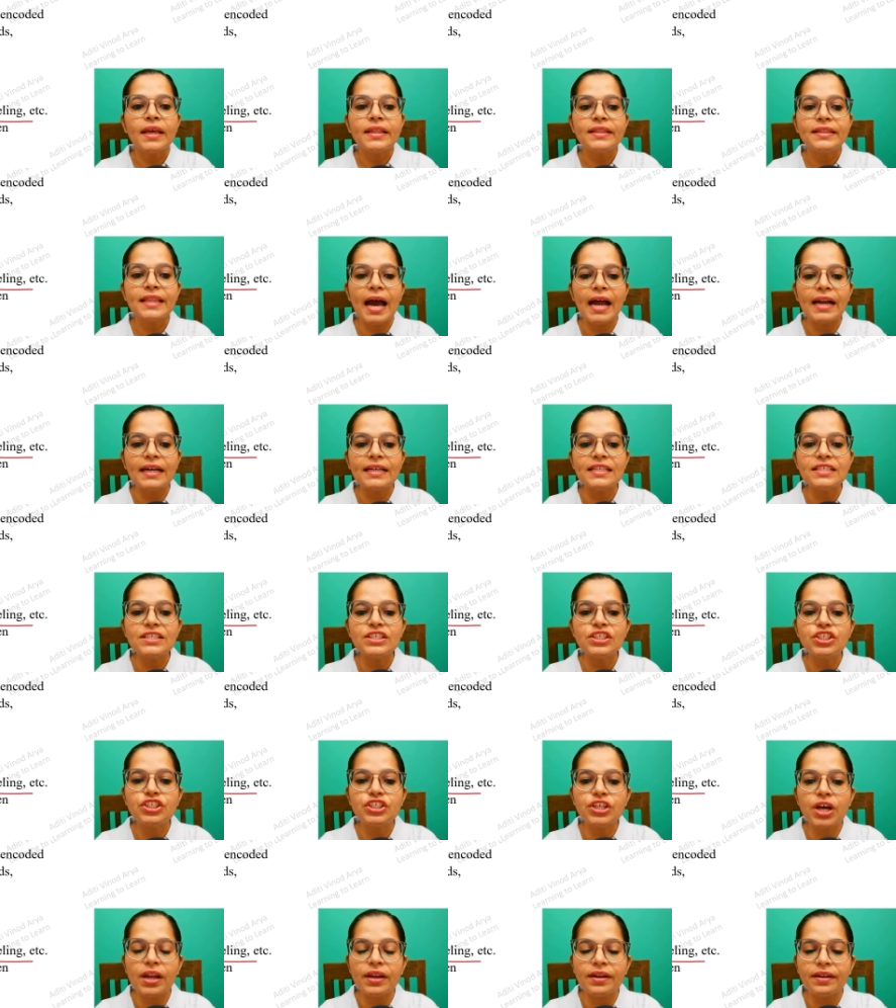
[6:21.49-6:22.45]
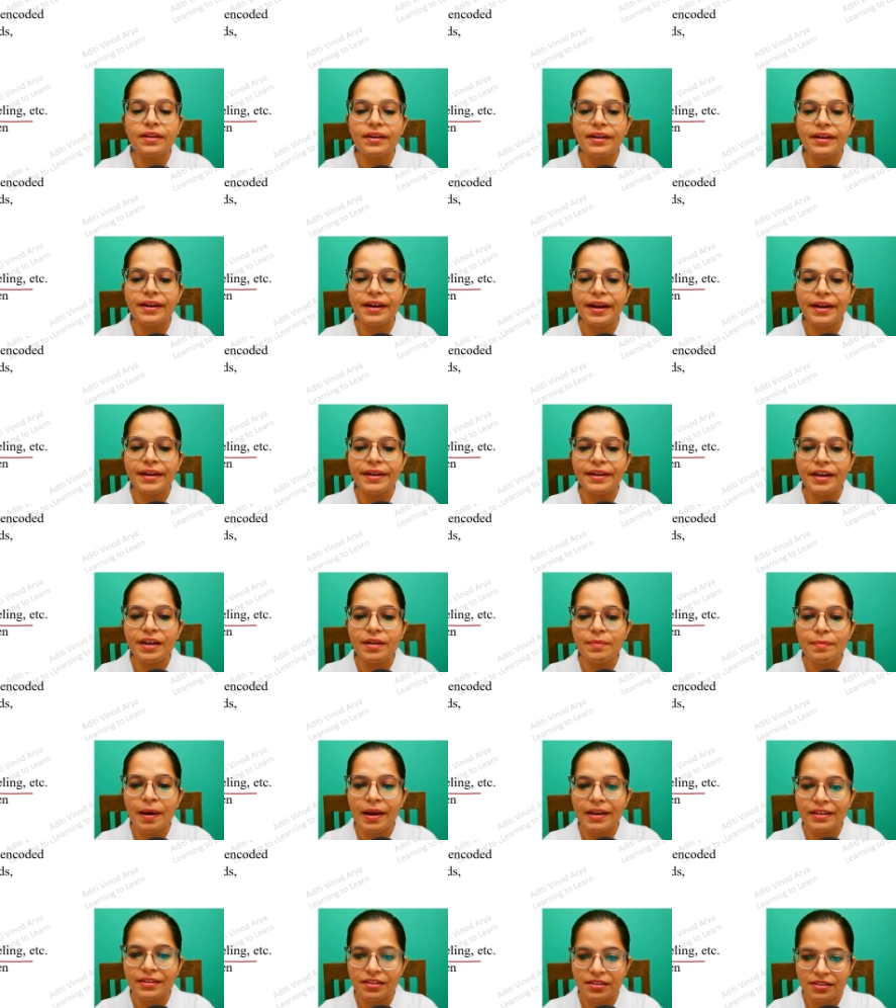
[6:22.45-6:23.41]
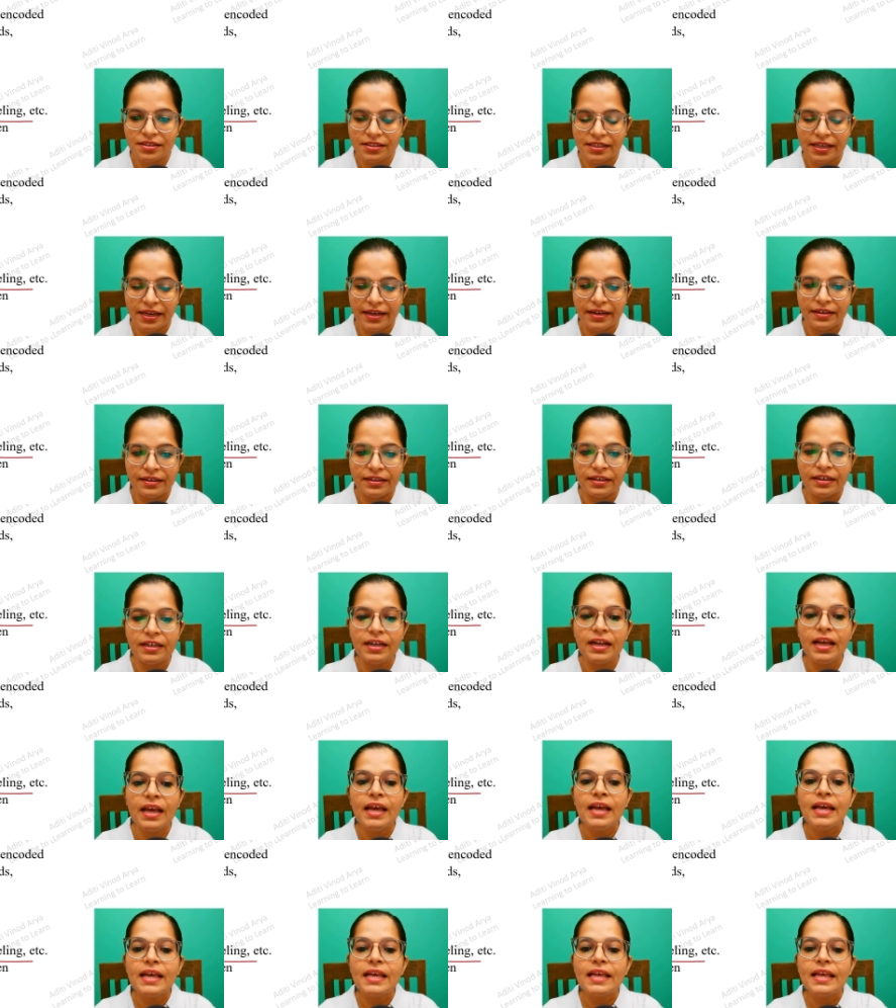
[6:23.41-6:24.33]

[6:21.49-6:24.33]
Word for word: that is generated by the sender